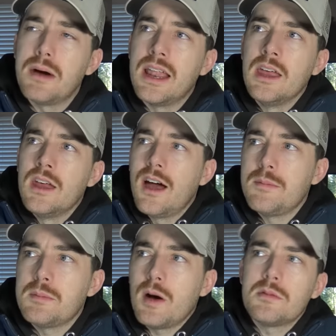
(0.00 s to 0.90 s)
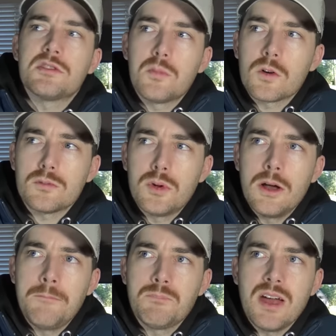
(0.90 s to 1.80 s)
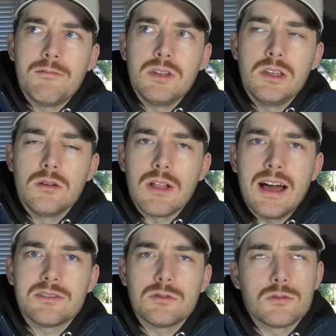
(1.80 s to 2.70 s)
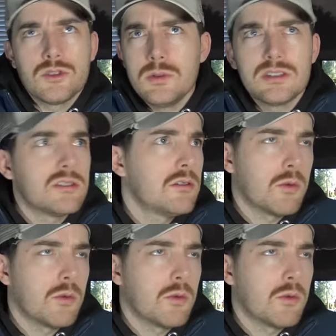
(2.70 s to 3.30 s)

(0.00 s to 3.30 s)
But I mean, Bob Does Sports put out that video last or two weeks ago